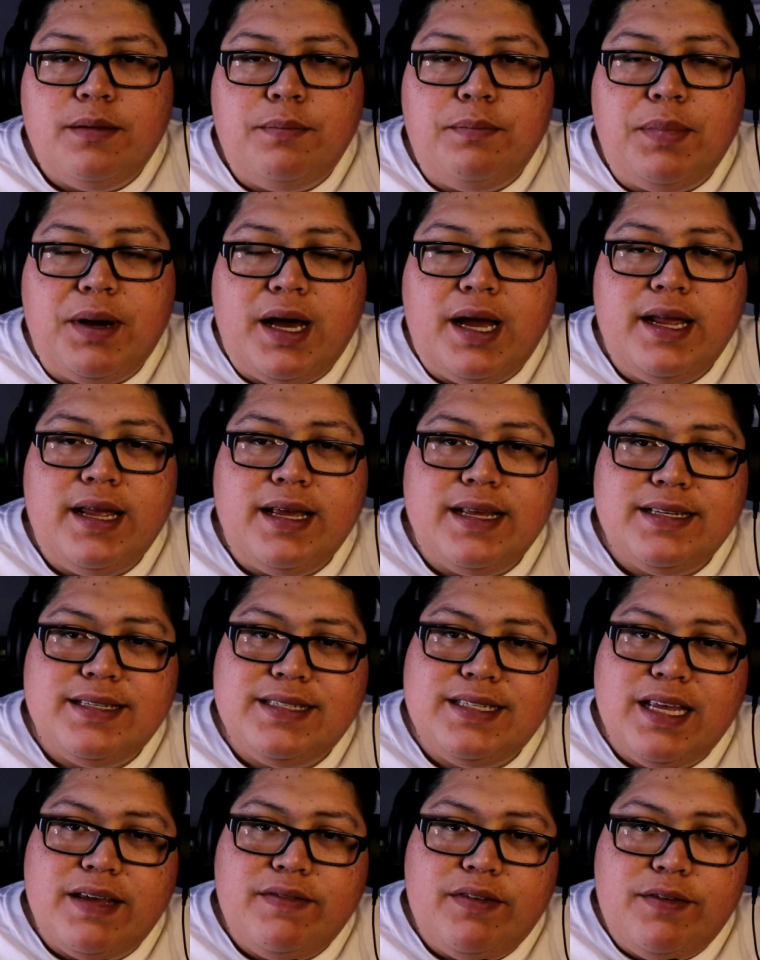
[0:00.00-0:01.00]
buy a
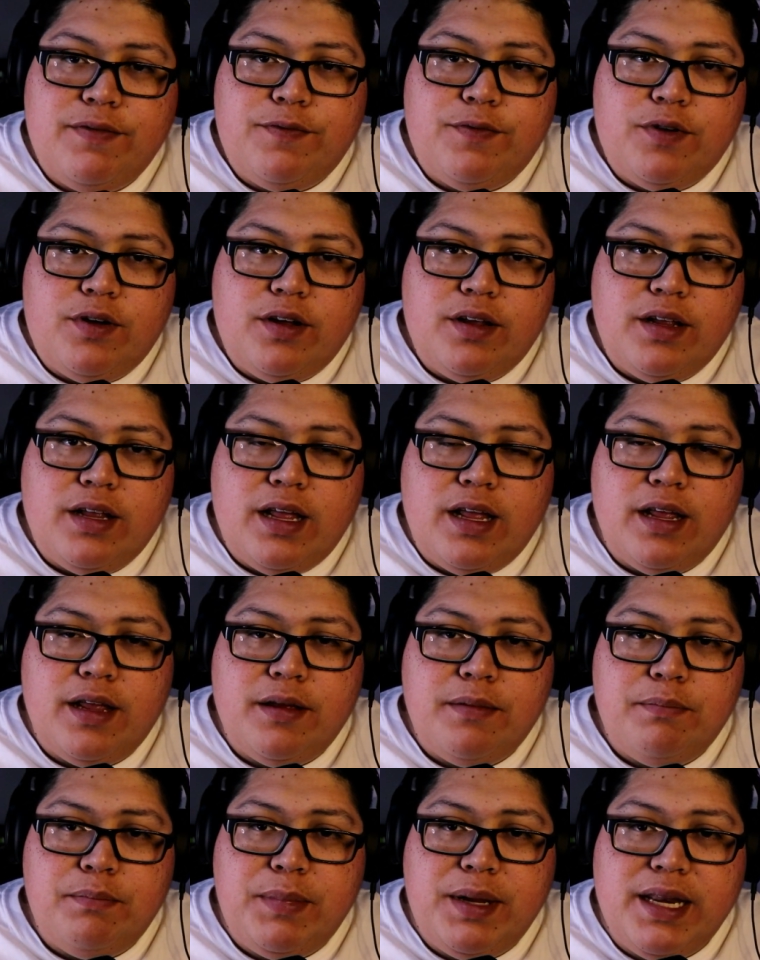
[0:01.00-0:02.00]
7-foot
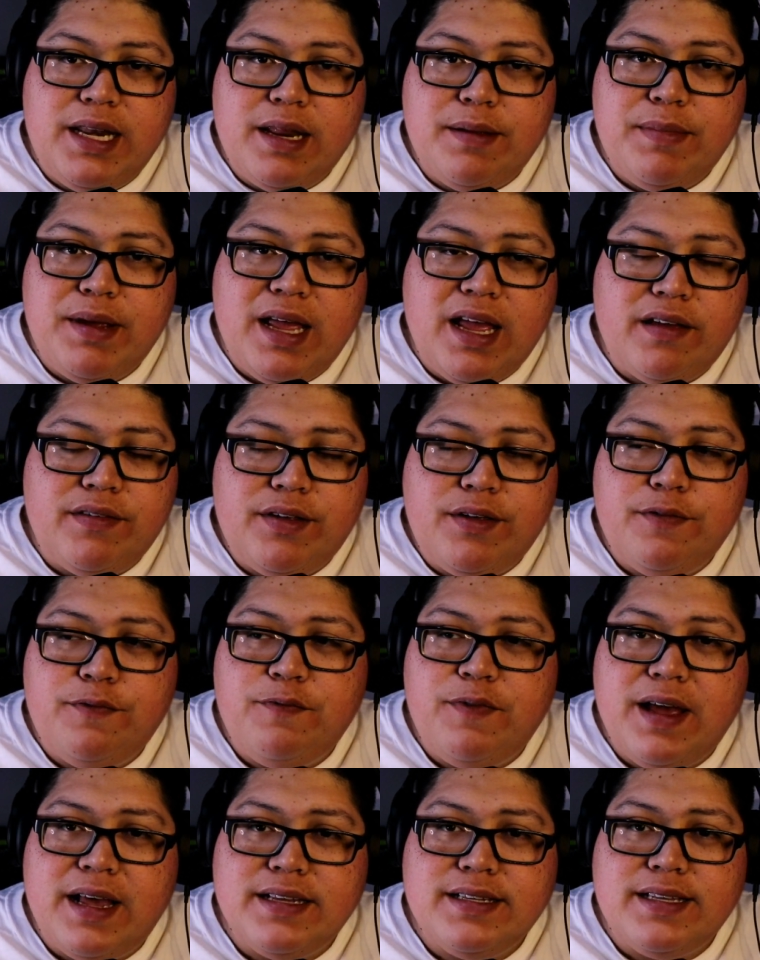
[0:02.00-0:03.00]
medium heavy
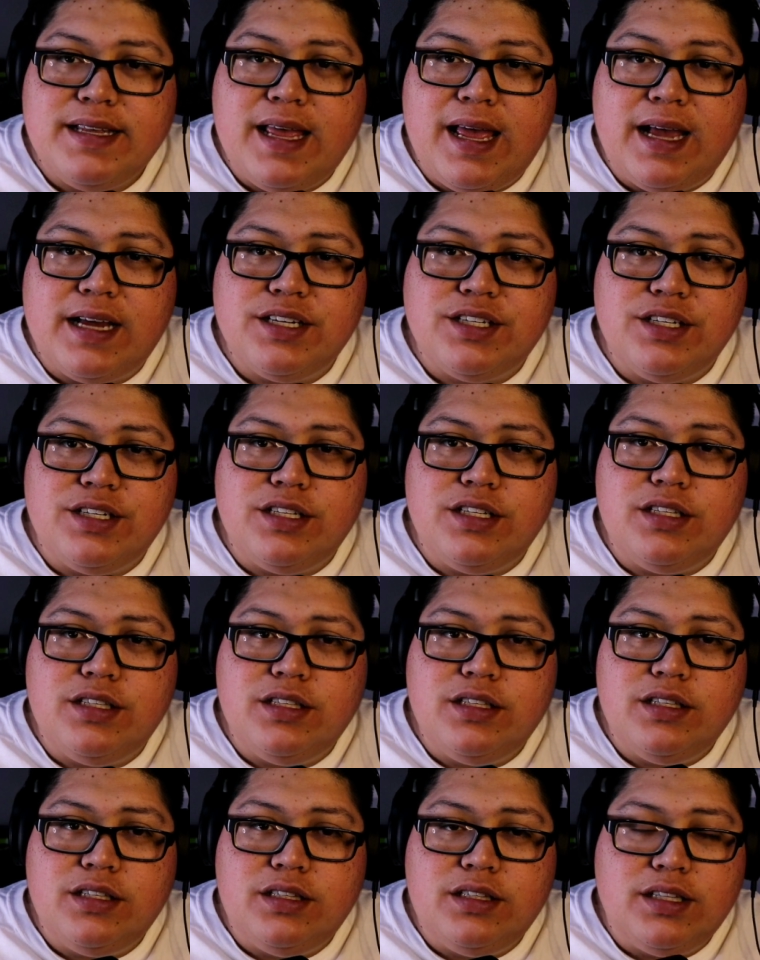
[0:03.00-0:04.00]
fast action
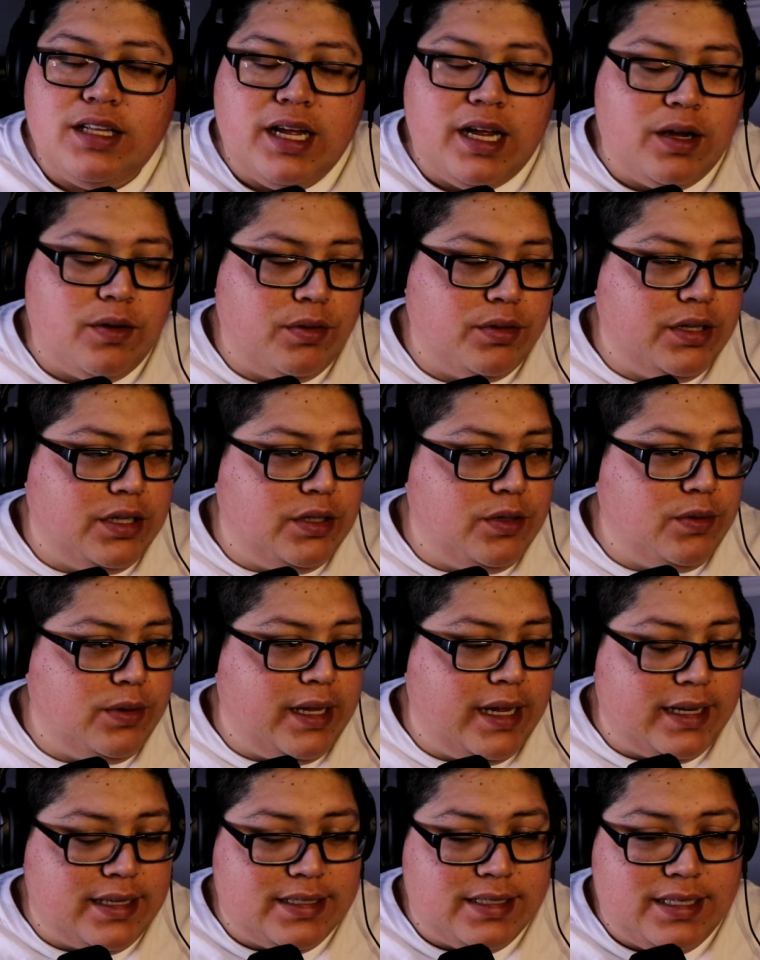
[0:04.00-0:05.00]
Daiwa
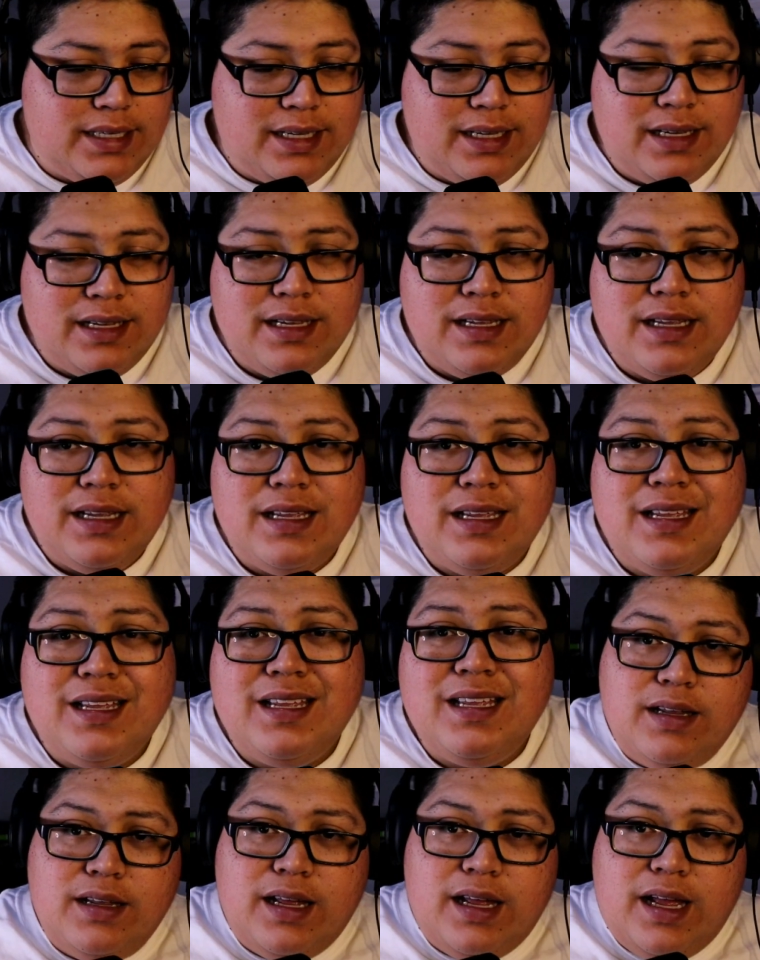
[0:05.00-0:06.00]
Tatula XT
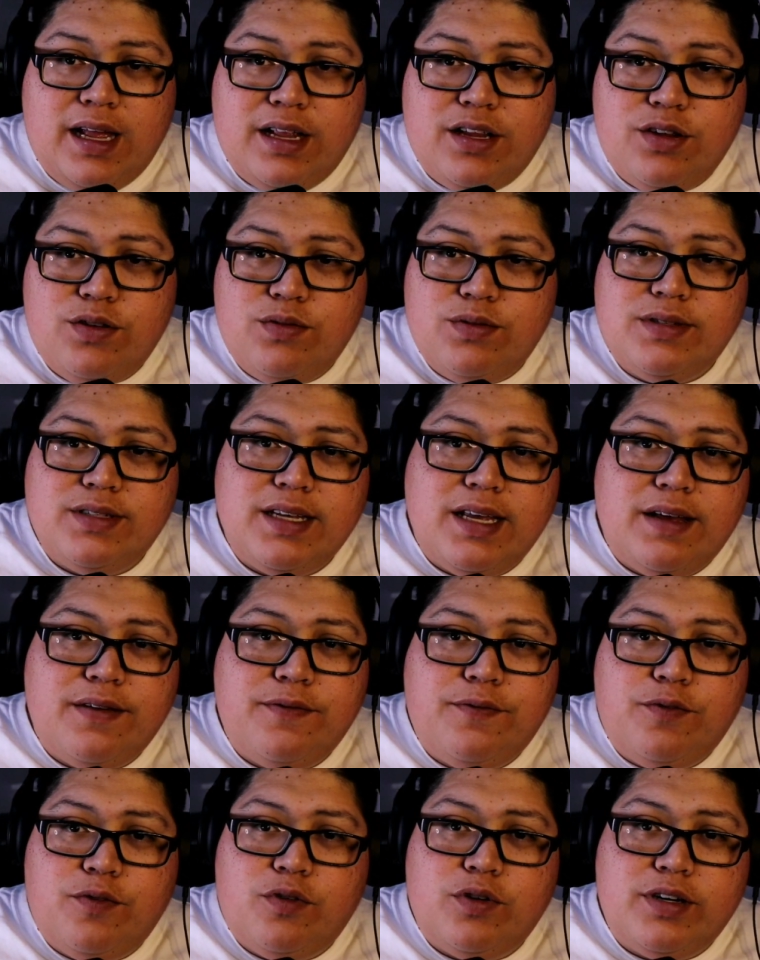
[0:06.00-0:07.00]
and use
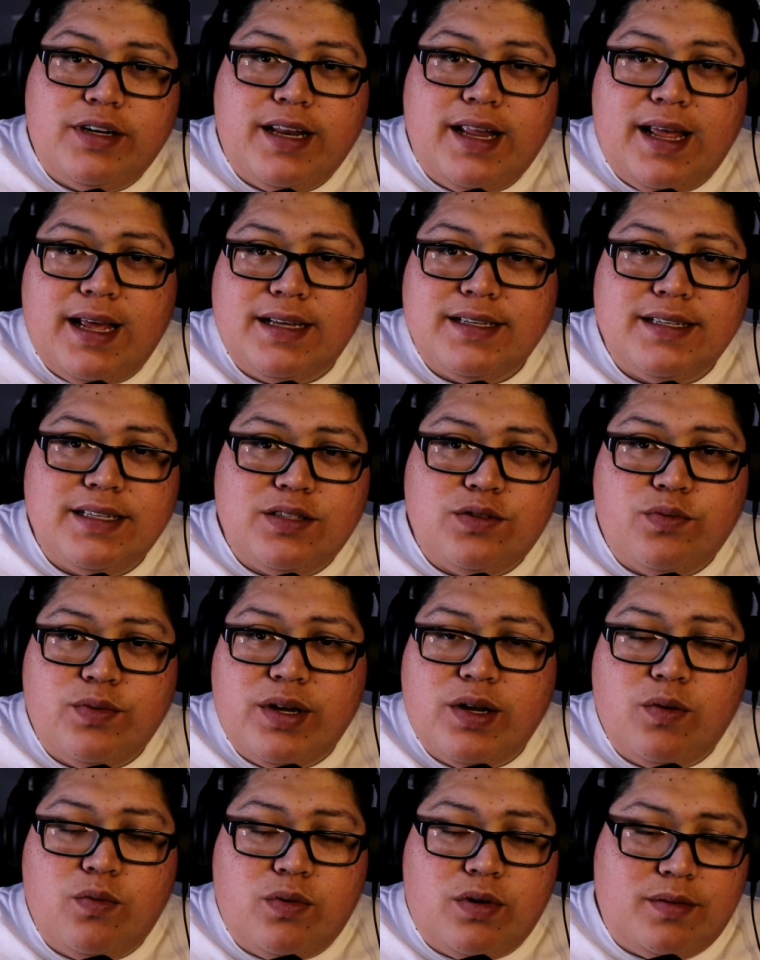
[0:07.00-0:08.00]
that for Texas
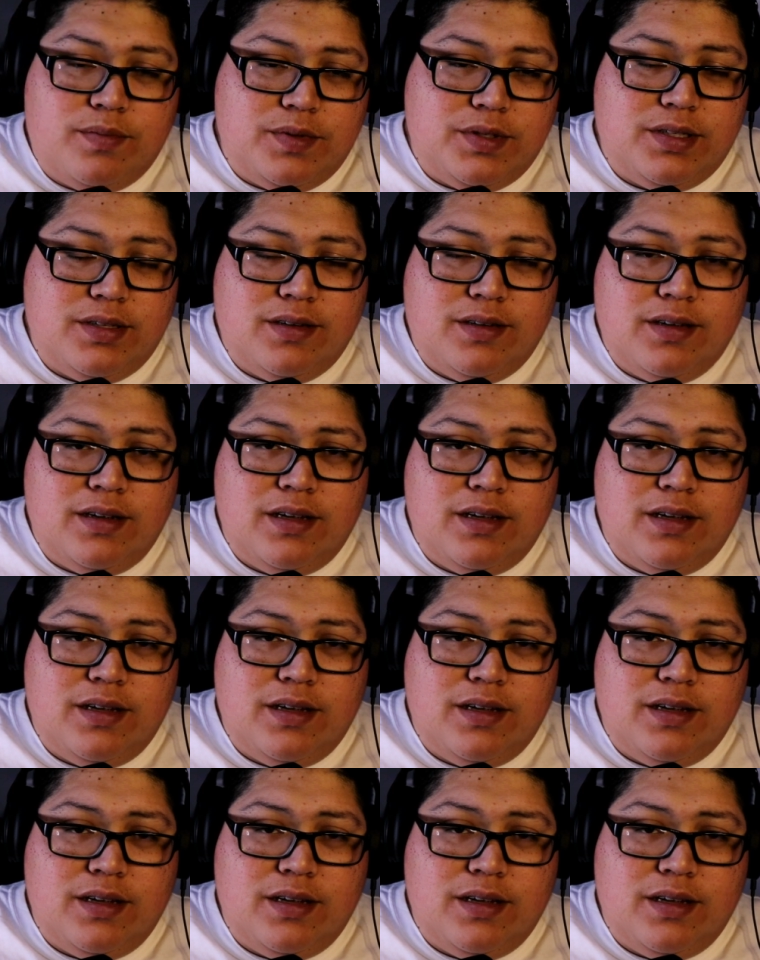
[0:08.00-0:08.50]
rig worms,